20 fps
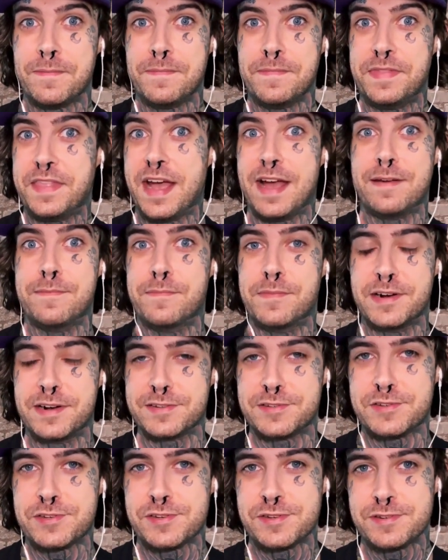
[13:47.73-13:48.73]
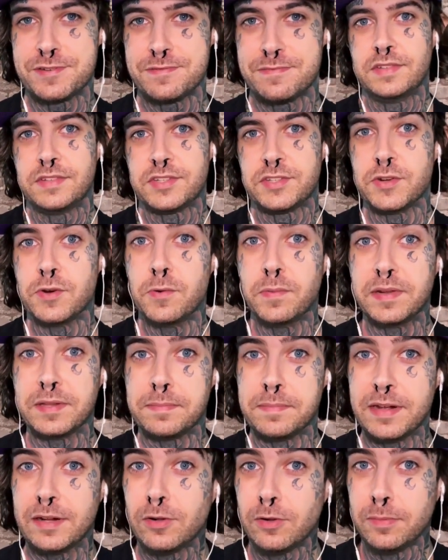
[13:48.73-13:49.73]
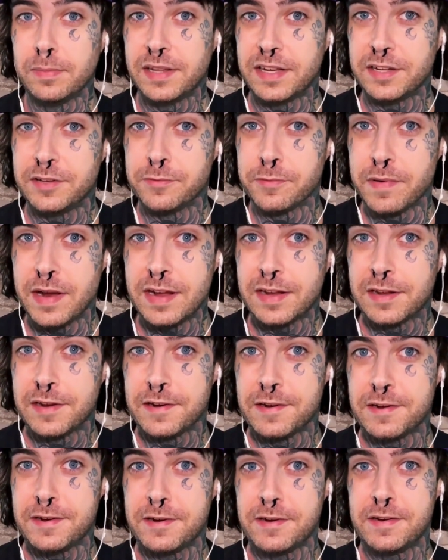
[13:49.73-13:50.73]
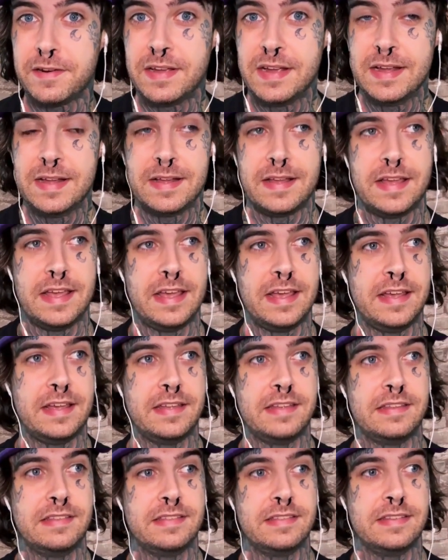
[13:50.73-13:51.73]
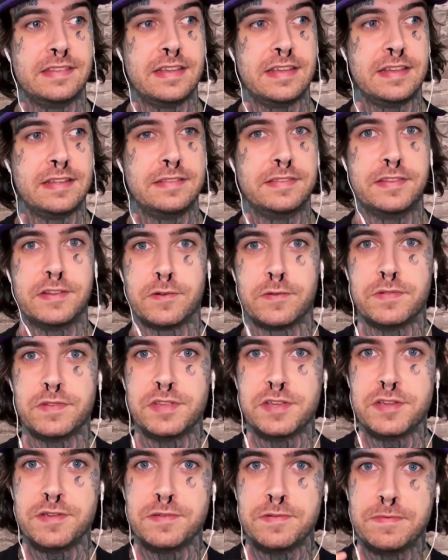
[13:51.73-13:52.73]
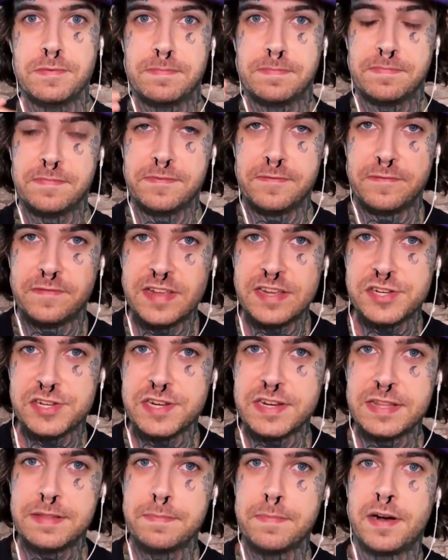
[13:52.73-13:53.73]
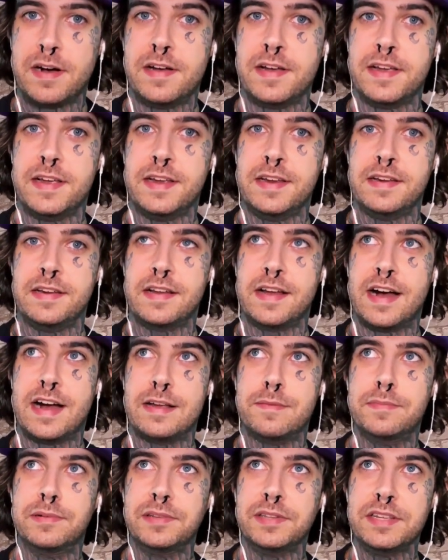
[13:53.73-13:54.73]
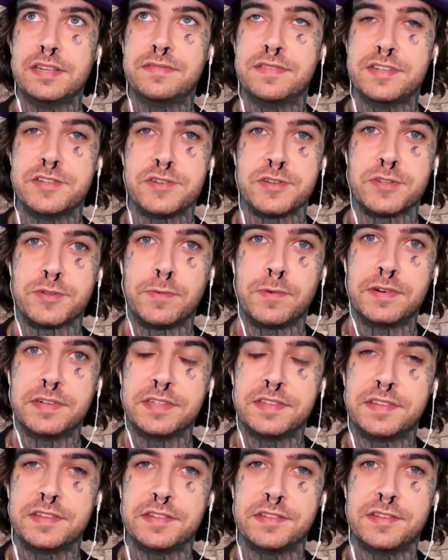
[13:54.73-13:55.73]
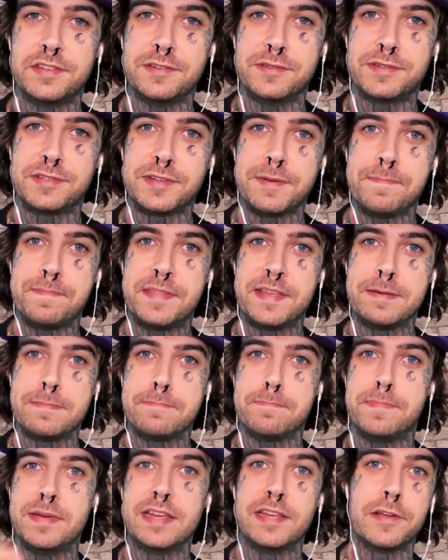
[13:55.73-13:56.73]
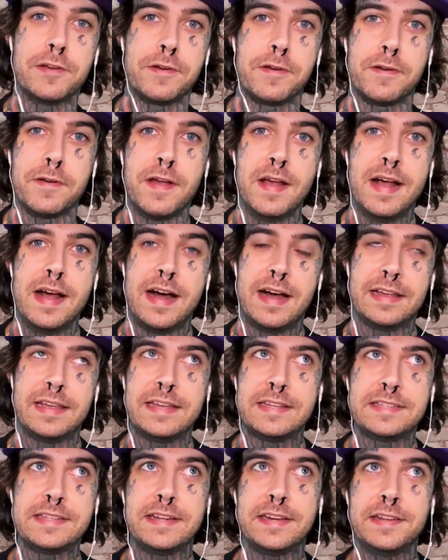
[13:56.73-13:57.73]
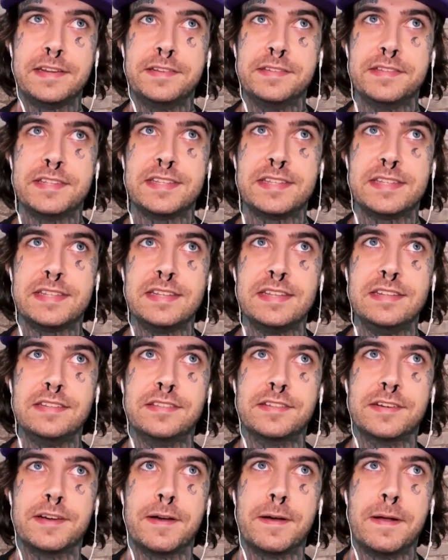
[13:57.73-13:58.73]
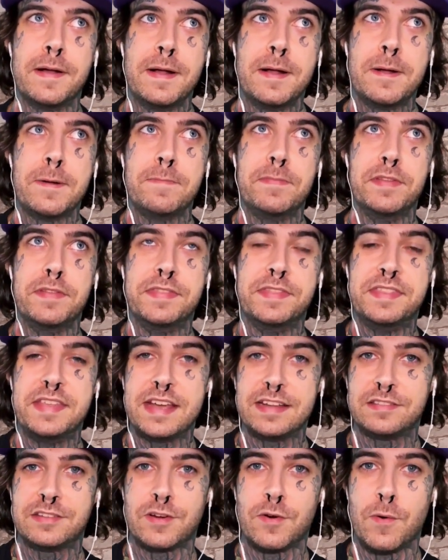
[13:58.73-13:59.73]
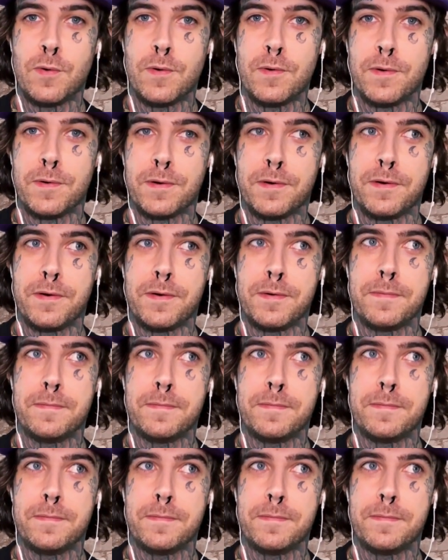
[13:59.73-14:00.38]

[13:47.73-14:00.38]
that much. So with Metalblade record and their new vision in mind, I believe they just wanted to do something bigger. I guess they didn't see the deathcore